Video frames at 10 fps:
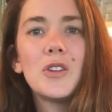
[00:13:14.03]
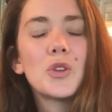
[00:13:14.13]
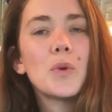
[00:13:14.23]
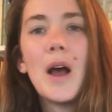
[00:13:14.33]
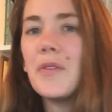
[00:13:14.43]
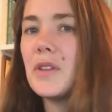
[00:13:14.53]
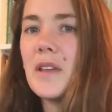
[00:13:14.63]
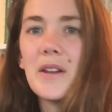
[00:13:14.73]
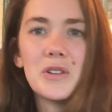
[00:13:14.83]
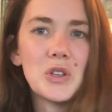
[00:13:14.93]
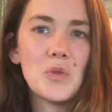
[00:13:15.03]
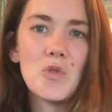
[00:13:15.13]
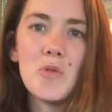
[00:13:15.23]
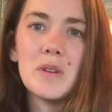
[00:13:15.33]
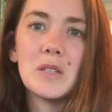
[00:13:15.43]
Throughout the letter to the
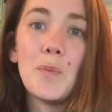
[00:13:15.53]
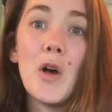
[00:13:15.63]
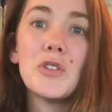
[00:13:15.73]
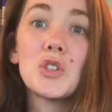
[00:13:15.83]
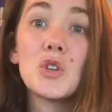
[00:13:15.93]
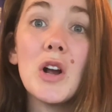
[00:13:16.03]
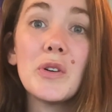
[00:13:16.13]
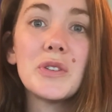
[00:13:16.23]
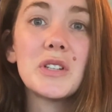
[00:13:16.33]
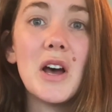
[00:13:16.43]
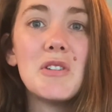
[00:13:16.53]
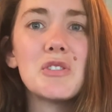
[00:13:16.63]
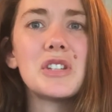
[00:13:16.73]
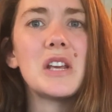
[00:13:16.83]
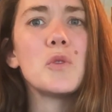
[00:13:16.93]
Romans, Paul struggles to
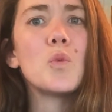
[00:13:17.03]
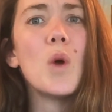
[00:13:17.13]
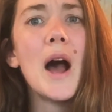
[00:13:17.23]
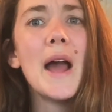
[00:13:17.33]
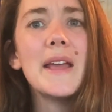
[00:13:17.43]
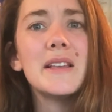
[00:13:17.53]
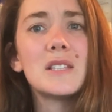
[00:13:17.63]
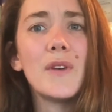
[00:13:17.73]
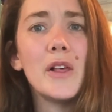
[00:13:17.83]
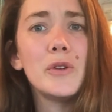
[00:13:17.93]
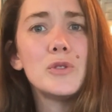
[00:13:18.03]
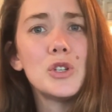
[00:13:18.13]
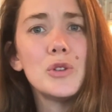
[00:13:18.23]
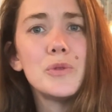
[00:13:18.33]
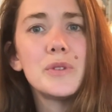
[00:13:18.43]
understand why his fellow
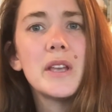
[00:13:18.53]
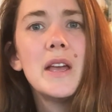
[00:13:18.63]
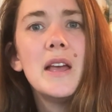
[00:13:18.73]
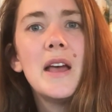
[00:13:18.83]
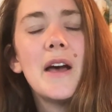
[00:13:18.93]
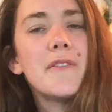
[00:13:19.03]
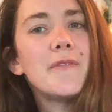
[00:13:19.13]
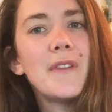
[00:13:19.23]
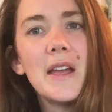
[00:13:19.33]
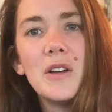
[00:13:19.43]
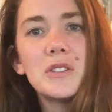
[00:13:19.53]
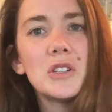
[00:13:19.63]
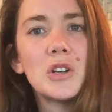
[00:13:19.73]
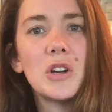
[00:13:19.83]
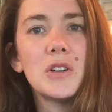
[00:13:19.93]
Jews have failed to
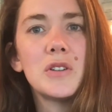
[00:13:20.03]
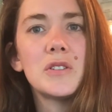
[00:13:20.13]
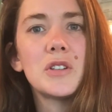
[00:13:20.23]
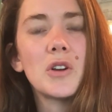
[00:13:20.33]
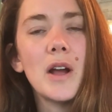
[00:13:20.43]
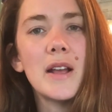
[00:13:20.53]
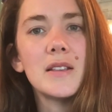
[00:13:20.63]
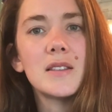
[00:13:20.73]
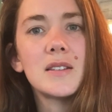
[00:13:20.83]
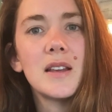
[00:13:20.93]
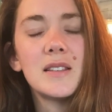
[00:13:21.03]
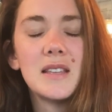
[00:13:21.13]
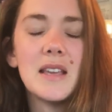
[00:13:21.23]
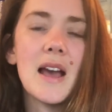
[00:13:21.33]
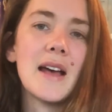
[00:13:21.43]
turn to Christ as
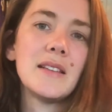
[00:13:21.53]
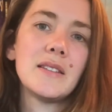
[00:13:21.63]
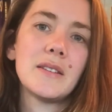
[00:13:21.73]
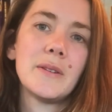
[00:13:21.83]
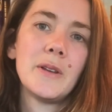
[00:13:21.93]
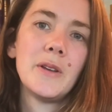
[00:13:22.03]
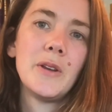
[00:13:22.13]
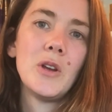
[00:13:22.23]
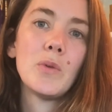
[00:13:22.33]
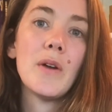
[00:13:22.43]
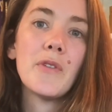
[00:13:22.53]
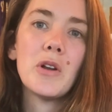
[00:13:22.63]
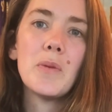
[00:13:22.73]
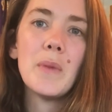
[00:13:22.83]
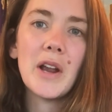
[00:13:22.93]
he has.
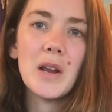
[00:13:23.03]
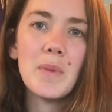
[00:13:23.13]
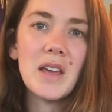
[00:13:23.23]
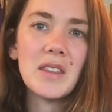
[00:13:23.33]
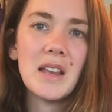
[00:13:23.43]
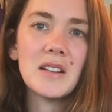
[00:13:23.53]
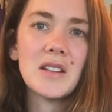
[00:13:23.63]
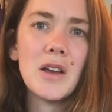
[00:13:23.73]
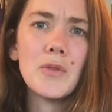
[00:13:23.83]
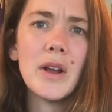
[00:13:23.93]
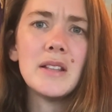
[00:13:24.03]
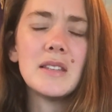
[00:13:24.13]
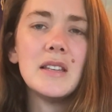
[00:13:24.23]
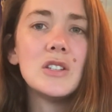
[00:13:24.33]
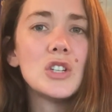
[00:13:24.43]
Reverend Mary Beth Anton writes,
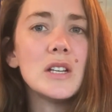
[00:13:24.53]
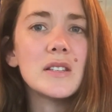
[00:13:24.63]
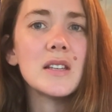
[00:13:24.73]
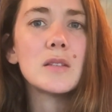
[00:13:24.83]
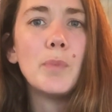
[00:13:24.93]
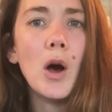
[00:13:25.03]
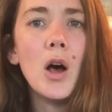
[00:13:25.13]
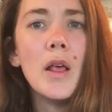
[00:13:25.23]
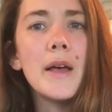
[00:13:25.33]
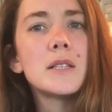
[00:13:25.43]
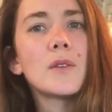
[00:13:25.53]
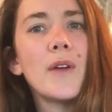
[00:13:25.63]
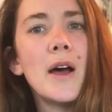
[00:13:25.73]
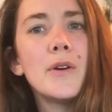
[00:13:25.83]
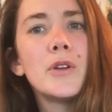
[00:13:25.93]
"In Jesus, Paul has
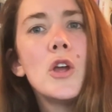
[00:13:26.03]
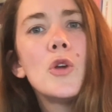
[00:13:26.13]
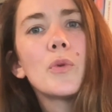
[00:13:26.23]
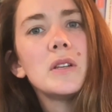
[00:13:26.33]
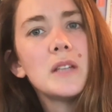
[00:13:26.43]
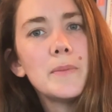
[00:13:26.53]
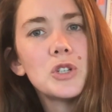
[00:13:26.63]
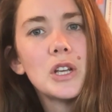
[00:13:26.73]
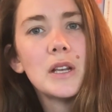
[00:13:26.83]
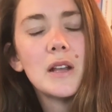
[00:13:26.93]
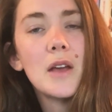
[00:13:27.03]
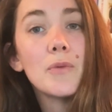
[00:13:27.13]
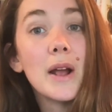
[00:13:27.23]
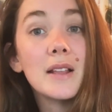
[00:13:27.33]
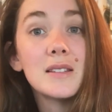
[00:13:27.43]
found redemption and
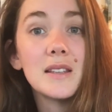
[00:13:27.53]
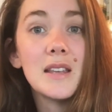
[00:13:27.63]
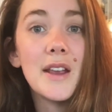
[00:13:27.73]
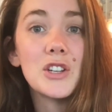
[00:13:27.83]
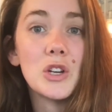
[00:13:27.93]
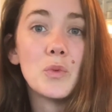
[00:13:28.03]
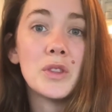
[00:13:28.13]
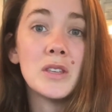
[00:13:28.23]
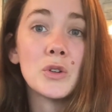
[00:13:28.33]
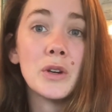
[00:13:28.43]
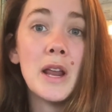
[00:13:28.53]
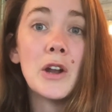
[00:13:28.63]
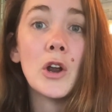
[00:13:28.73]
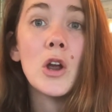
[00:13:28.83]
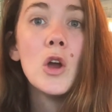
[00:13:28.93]
reconciliation with his
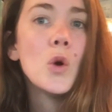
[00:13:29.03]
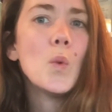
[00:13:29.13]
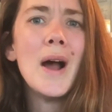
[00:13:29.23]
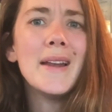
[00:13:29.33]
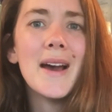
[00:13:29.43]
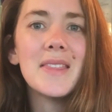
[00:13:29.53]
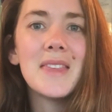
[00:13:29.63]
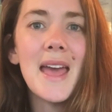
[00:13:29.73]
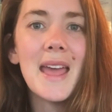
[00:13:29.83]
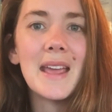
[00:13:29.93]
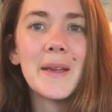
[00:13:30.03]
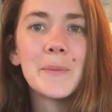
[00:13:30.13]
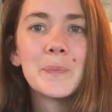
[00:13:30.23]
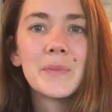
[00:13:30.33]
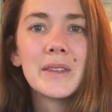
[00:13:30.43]
Creator. Why not they?
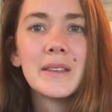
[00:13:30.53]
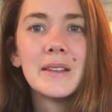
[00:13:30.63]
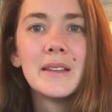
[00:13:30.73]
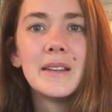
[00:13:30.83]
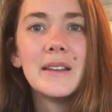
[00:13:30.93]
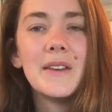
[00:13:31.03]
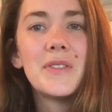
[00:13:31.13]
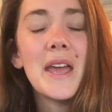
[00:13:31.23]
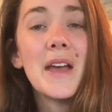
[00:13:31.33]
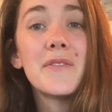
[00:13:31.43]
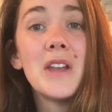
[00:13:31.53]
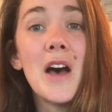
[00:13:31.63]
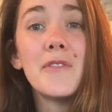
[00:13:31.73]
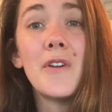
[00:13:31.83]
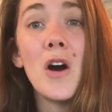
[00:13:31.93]
If they have
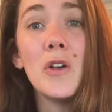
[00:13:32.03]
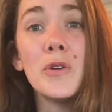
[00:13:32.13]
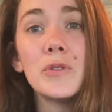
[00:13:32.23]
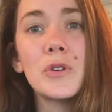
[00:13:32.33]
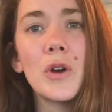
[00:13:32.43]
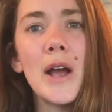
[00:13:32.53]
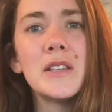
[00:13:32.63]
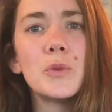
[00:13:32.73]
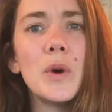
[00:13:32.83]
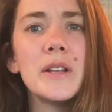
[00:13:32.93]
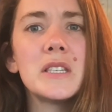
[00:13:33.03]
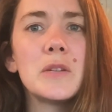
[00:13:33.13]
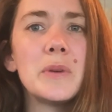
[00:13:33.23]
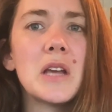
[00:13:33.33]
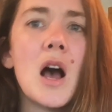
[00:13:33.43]
not followed Christ, what is
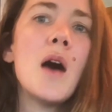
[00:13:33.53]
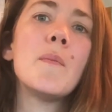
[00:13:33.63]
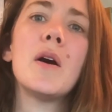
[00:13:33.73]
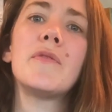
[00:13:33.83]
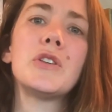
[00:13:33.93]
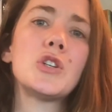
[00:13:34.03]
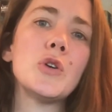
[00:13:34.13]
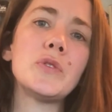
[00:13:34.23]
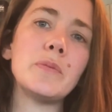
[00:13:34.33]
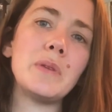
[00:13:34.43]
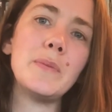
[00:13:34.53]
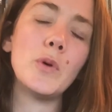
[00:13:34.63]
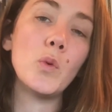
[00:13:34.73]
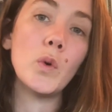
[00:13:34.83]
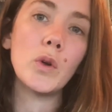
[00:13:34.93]
to become of the chosen
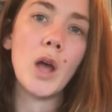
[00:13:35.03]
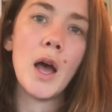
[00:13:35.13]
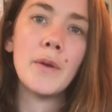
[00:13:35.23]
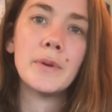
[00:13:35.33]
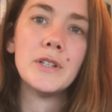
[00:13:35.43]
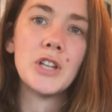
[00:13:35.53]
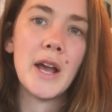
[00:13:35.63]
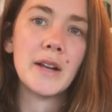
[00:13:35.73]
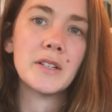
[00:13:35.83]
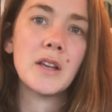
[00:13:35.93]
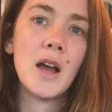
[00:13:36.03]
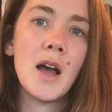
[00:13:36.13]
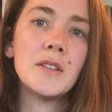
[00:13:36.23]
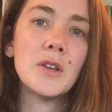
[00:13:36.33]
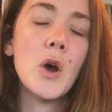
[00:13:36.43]
people? Will God reject
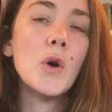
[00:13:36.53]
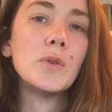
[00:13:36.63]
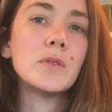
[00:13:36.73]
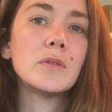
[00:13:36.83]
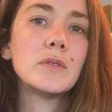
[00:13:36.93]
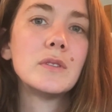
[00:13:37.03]
God's own?"